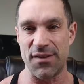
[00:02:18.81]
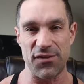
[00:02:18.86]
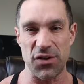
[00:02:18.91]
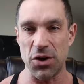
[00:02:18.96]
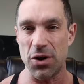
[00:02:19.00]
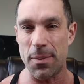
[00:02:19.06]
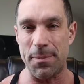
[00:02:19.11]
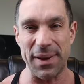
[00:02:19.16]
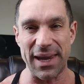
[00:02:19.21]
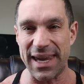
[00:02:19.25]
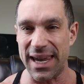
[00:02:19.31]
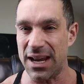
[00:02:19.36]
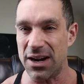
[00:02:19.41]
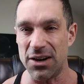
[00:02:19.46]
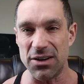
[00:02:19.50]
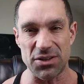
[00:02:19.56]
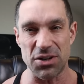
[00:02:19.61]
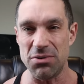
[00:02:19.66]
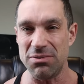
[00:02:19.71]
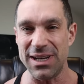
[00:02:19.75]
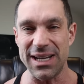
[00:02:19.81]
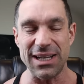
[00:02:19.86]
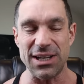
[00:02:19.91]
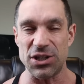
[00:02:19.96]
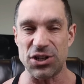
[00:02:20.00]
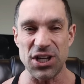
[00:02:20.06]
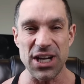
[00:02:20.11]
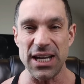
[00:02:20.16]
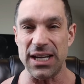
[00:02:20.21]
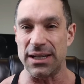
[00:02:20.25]
If you're a beginner, don't need
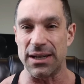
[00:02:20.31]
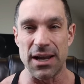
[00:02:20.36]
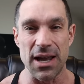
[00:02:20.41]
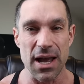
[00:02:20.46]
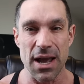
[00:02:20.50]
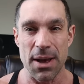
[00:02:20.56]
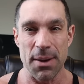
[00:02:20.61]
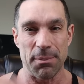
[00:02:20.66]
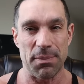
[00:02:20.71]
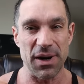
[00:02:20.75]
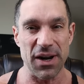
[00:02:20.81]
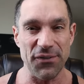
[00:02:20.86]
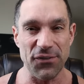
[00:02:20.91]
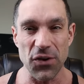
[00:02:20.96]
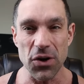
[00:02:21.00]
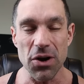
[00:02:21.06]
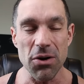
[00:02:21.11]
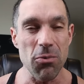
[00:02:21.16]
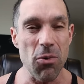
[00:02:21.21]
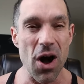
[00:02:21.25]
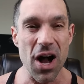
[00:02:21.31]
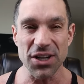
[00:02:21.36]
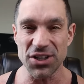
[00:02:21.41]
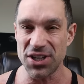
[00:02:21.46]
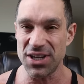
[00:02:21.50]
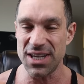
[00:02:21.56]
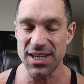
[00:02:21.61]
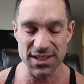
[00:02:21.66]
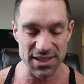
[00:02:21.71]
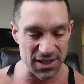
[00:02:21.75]
to cheat. But if you're
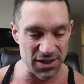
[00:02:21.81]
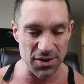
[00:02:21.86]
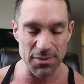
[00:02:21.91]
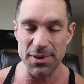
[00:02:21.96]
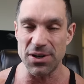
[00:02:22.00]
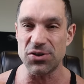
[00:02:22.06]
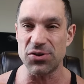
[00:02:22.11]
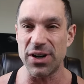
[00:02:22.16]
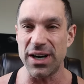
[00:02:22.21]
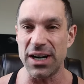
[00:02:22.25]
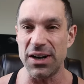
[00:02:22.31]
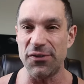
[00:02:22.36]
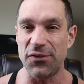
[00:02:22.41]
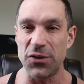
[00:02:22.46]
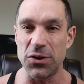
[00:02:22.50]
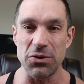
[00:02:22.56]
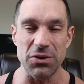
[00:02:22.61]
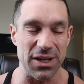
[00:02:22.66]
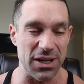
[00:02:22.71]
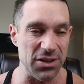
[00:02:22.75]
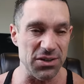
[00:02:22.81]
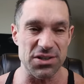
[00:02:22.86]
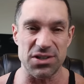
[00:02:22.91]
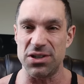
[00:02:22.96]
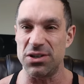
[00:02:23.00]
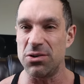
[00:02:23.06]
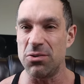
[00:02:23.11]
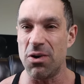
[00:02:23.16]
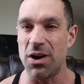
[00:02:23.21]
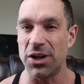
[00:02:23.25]
watching this and you've been training a few years
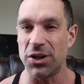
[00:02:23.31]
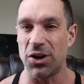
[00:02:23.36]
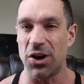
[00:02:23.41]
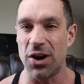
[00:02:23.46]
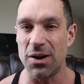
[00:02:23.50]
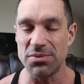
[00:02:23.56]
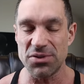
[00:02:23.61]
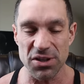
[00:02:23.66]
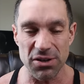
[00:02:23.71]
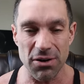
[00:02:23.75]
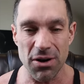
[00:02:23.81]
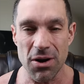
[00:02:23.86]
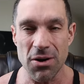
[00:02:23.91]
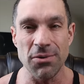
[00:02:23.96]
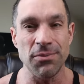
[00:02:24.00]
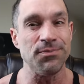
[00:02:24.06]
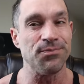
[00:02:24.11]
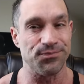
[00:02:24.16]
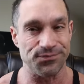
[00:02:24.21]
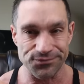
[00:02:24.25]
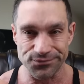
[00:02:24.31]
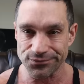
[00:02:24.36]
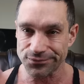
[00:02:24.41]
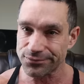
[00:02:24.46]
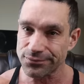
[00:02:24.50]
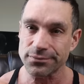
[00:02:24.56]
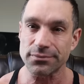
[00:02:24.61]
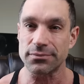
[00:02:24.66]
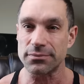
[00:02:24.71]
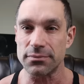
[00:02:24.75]
and you want your arms to grow,
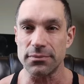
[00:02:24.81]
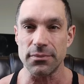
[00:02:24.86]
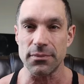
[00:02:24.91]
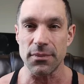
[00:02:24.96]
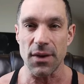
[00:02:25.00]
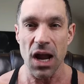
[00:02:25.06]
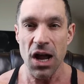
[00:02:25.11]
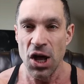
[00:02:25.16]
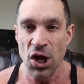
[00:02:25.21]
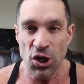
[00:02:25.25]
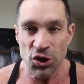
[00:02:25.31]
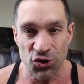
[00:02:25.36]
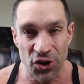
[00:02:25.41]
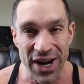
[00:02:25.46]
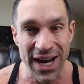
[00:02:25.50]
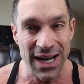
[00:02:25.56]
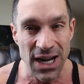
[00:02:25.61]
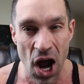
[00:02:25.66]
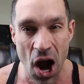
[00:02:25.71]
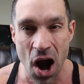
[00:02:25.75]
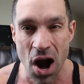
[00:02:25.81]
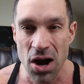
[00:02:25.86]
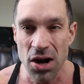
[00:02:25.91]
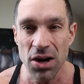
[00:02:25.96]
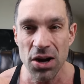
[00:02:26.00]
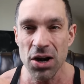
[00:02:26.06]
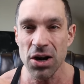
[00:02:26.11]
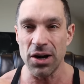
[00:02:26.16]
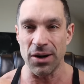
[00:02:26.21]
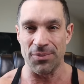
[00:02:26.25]
train
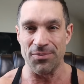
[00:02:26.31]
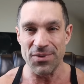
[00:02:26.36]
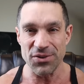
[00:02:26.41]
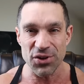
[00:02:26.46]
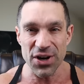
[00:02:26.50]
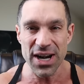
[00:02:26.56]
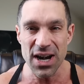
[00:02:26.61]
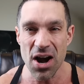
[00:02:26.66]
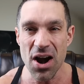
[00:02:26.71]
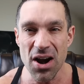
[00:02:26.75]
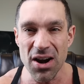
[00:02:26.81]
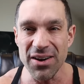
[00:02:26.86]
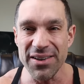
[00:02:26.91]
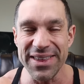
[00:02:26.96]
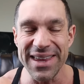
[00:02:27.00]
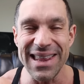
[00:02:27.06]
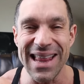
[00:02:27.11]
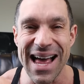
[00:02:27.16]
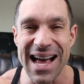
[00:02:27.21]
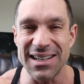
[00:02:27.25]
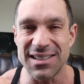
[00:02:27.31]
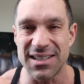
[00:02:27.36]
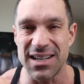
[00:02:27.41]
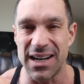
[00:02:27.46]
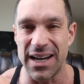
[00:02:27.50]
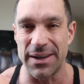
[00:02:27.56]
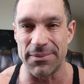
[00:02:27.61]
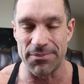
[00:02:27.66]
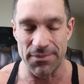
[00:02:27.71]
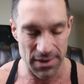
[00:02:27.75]
harder. Train harder than last
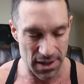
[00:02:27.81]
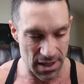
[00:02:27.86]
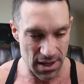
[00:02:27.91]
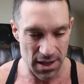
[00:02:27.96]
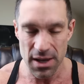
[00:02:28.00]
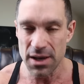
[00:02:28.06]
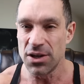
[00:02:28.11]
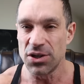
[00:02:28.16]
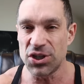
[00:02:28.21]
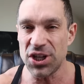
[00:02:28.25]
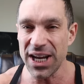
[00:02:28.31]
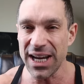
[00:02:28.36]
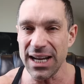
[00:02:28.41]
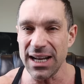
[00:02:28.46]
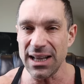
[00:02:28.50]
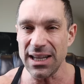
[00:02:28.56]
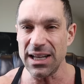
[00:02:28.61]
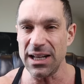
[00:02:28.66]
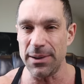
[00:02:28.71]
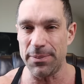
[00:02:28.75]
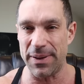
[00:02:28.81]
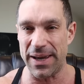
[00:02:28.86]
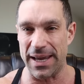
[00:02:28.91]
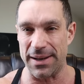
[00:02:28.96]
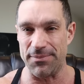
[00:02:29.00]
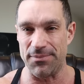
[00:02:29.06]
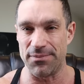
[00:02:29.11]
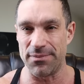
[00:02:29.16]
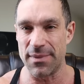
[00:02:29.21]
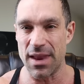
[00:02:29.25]
time. Cheat a little
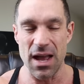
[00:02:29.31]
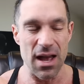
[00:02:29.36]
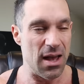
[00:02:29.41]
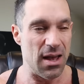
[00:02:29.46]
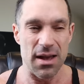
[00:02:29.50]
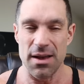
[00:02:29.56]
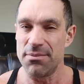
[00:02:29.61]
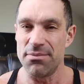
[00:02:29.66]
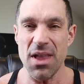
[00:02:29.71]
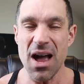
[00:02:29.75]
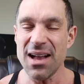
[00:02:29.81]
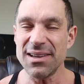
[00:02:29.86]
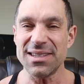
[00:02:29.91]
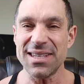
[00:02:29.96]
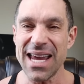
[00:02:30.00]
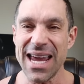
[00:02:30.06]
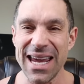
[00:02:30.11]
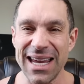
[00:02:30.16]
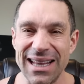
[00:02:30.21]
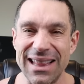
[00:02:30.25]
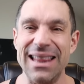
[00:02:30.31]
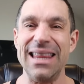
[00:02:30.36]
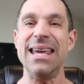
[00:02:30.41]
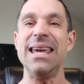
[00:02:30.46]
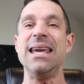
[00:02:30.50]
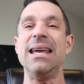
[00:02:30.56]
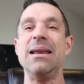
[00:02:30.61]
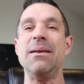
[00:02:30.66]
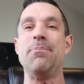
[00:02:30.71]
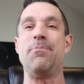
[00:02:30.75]
bit. Not saying
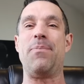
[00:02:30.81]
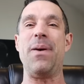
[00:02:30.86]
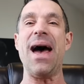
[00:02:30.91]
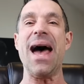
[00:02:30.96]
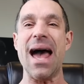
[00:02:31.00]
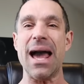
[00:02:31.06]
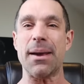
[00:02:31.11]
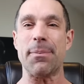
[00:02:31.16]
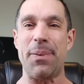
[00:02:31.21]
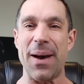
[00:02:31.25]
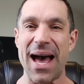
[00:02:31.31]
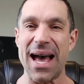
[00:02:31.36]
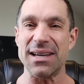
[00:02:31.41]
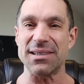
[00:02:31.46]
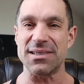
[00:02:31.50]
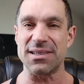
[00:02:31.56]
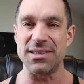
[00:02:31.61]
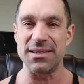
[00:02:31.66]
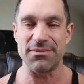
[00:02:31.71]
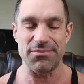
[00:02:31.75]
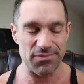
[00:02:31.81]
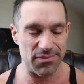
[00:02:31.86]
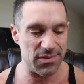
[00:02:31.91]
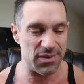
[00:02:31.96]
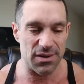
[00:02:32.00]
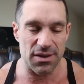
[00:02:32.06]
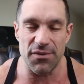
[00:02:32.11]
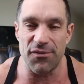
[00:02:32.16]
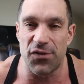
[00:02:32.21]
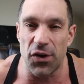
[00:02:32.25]
lean back past
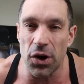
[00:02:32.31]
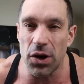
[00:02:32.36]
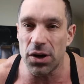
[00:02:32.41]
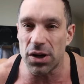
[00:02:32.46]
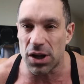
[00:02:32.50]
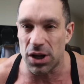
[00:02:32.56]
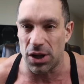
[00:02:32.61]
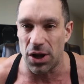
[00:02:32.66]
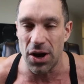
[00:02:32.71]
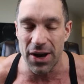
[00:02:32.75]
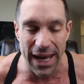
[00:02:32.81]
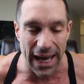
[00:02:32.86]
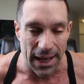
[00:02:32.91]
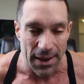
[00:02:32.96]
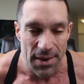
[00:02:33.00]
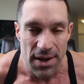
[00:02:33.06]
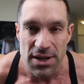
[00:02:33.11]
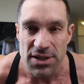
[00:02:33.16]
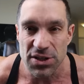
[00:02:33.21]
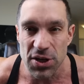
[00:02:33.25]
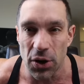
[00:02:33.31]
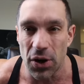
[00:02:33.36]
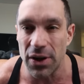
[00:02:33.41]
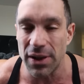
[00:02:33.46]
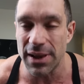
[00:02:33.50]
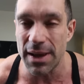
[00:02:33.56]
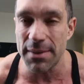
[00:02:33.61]
vertical. Okay, so